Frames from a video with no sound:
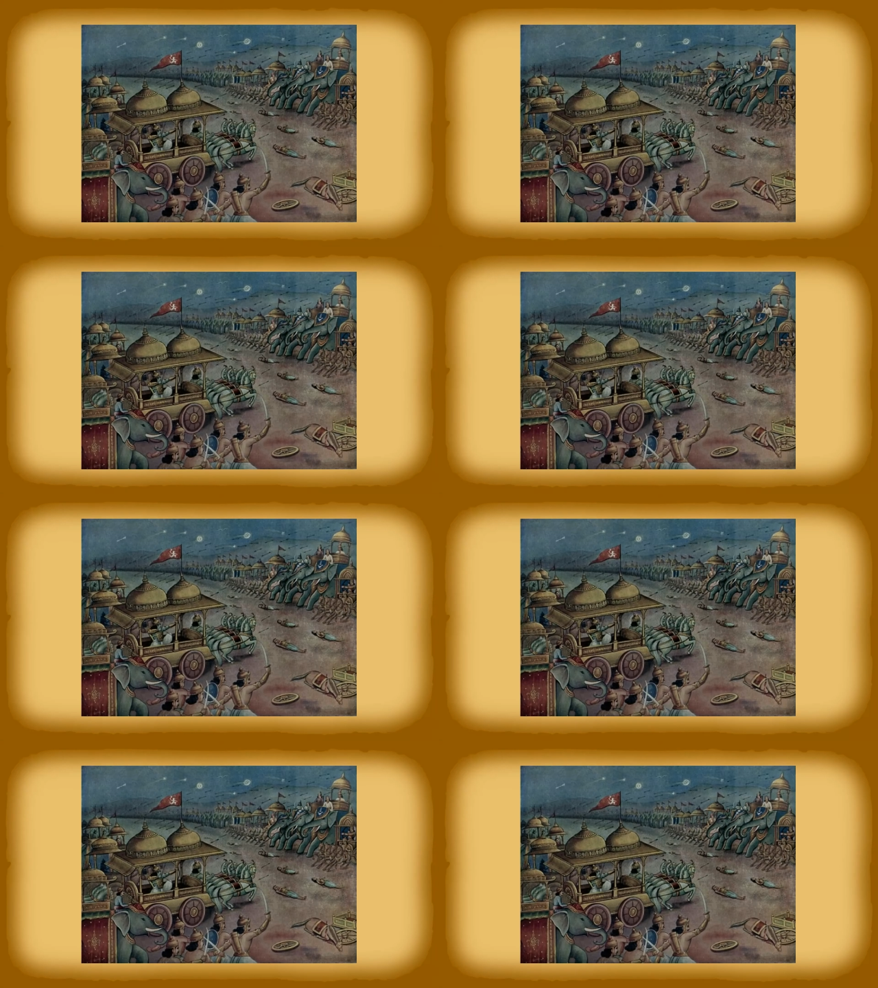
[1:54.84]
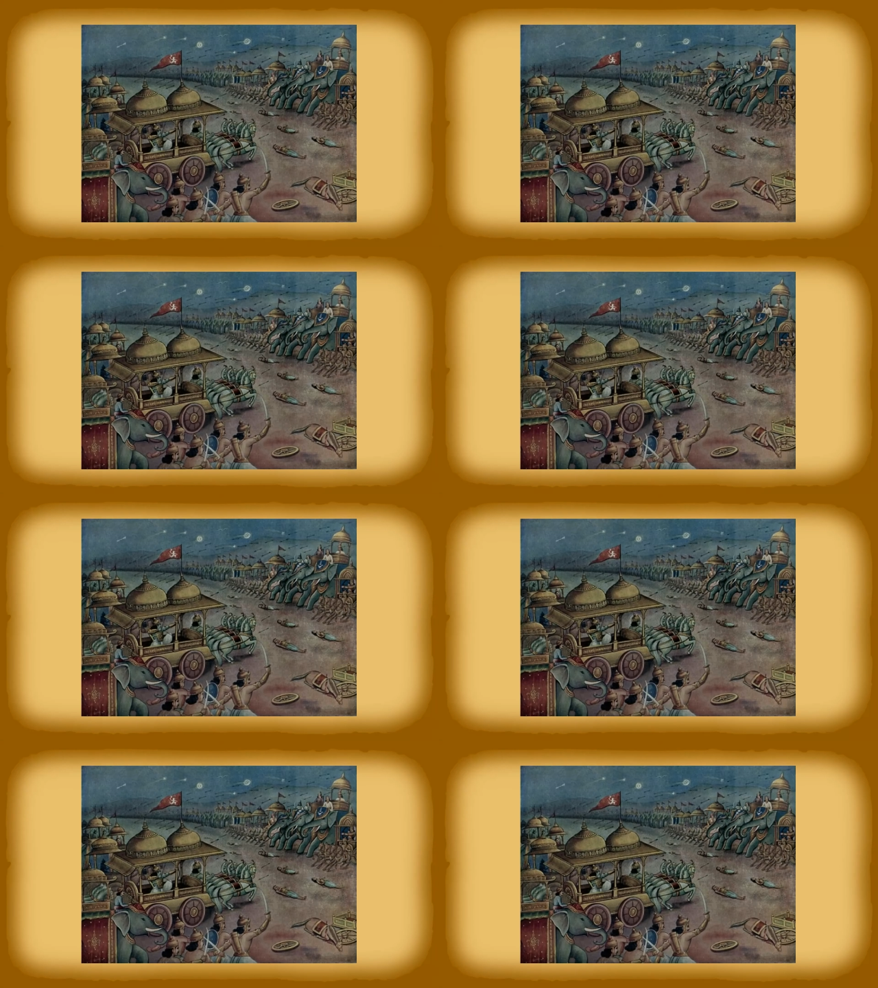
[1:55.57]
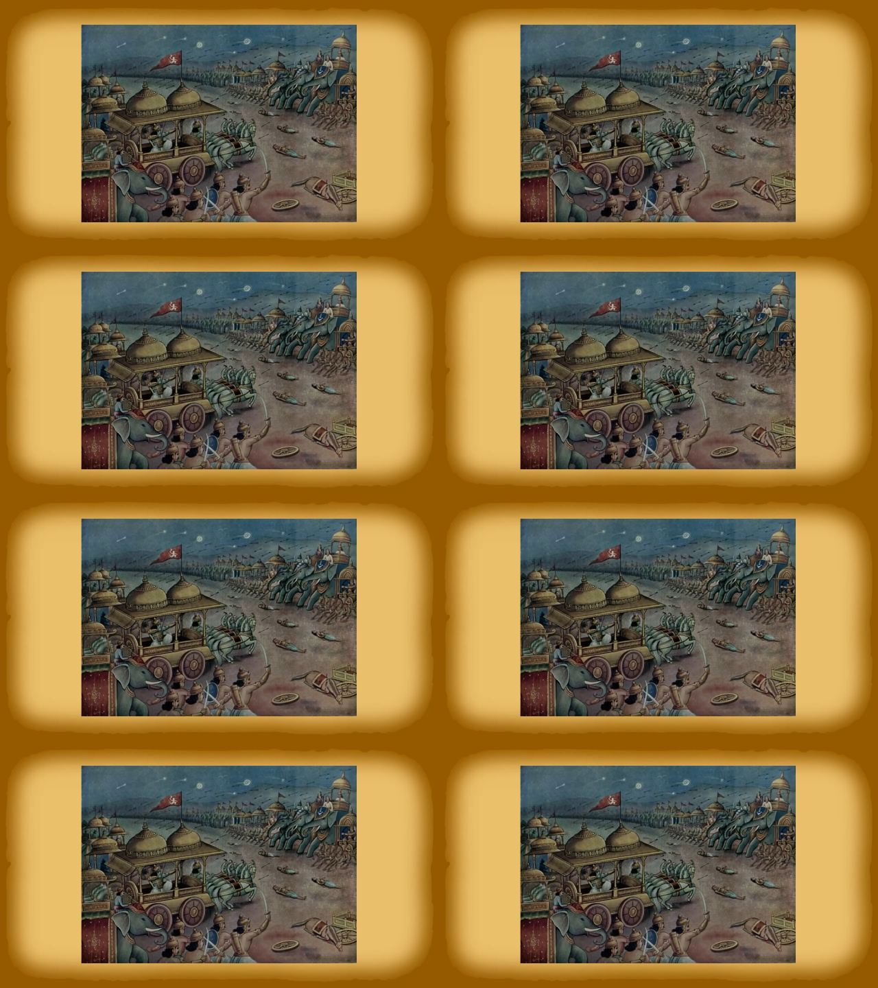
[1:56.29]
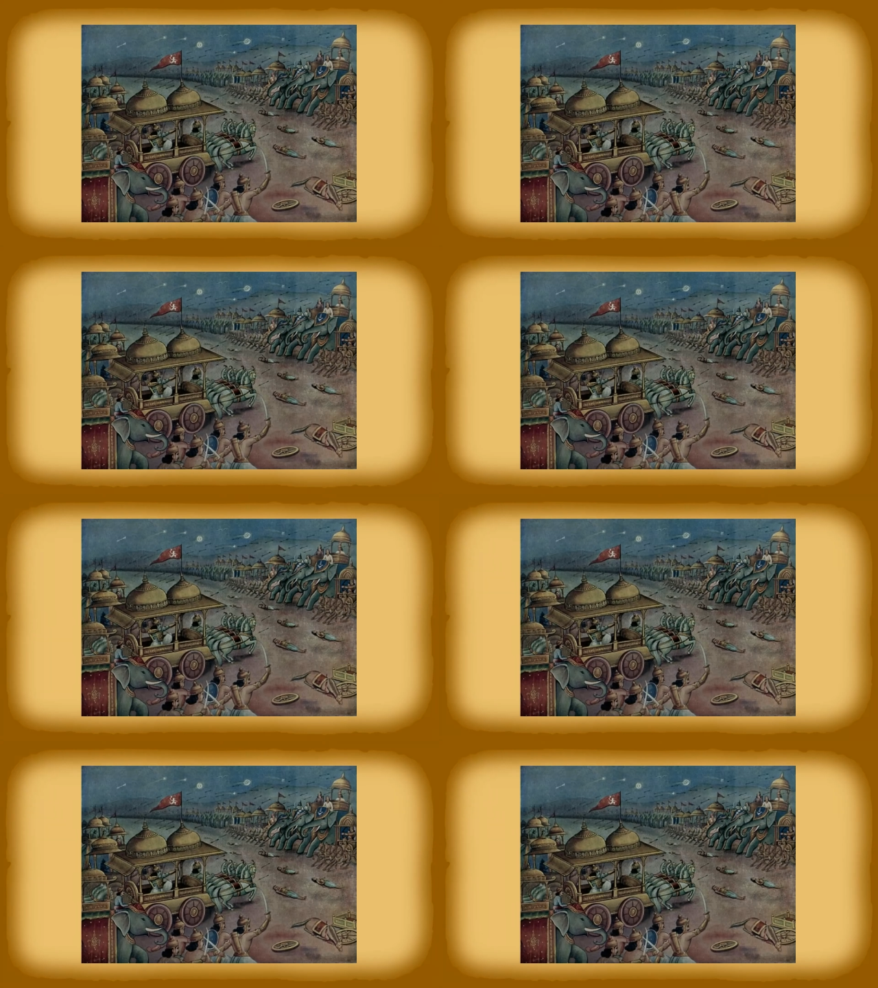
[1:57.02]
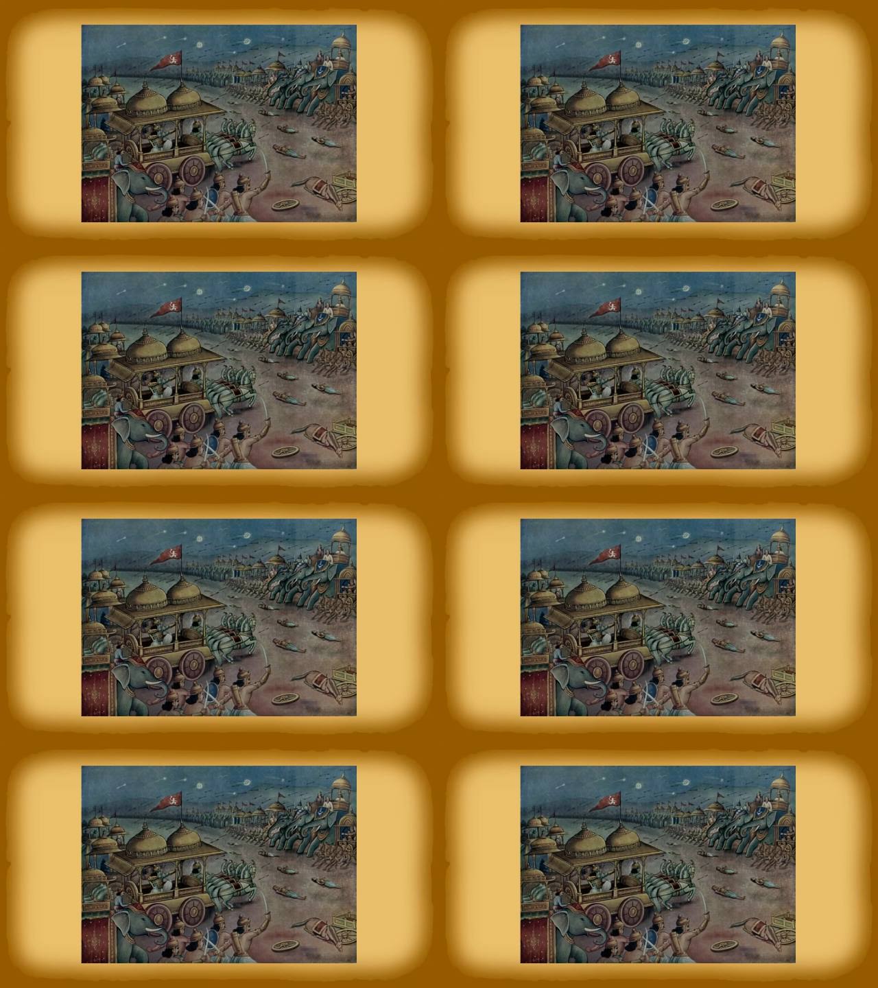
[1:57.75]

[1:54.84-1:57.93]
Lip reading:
No face is visible, so there are no lips to read.